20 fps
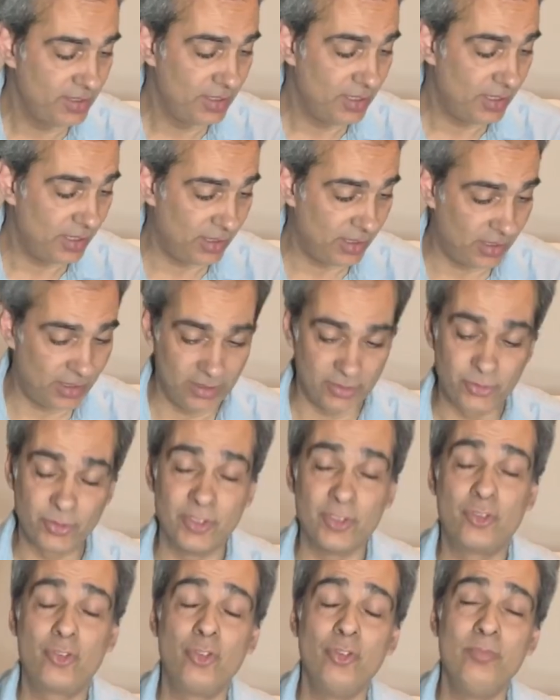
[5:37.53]
uh,
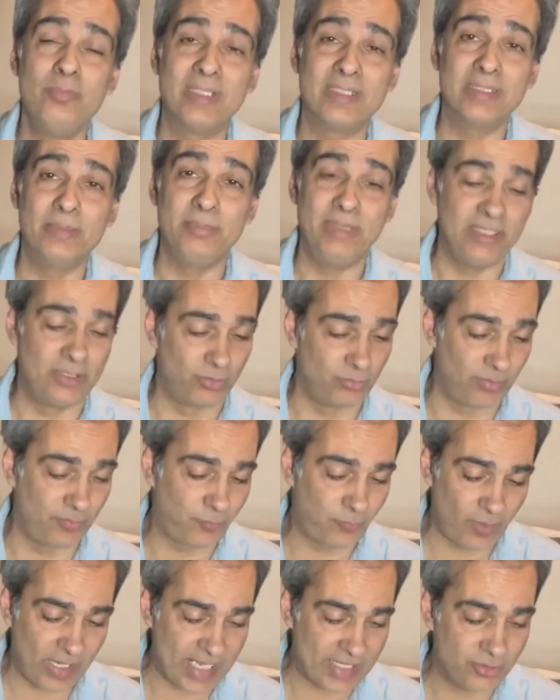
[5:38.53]
102 millimeter
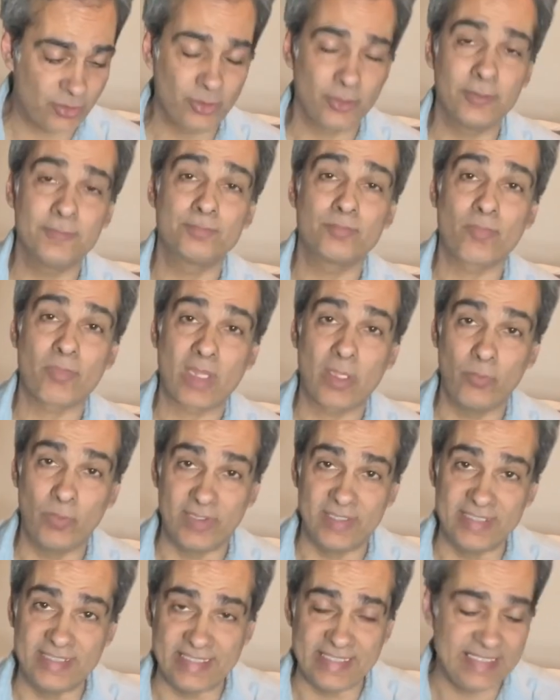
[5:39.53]
refractor with
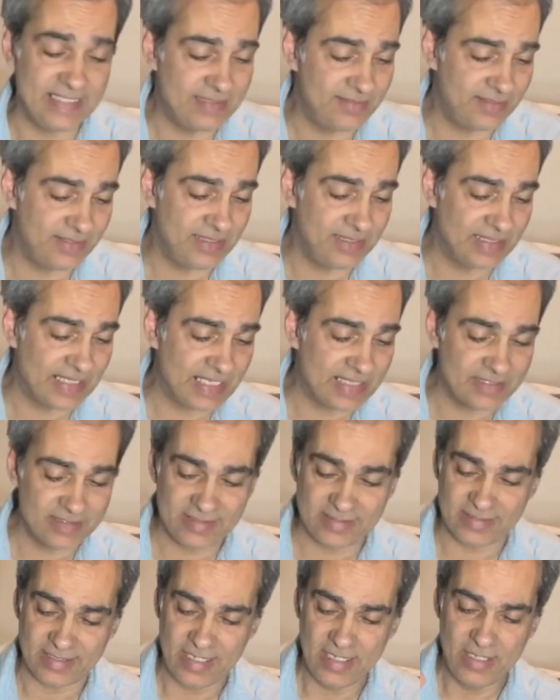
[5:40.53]
an ED
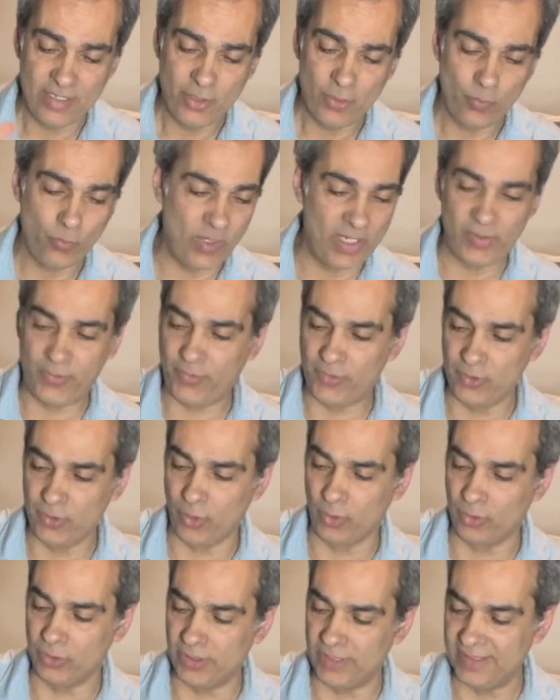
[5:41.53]
lens, with, you
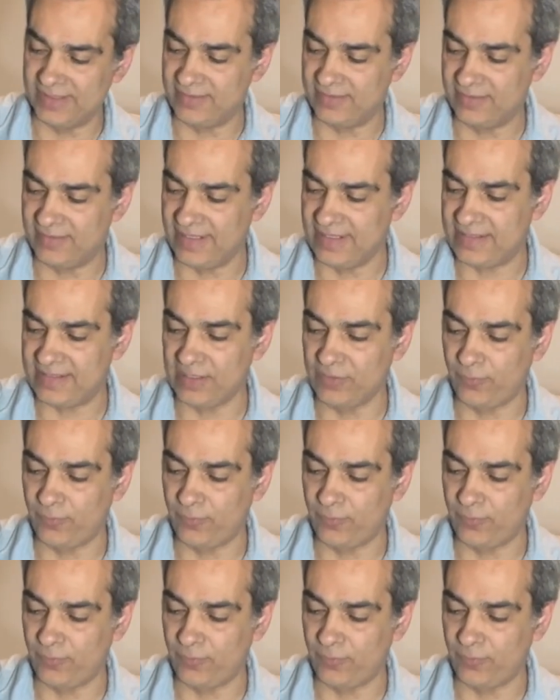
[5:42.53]
know, a decent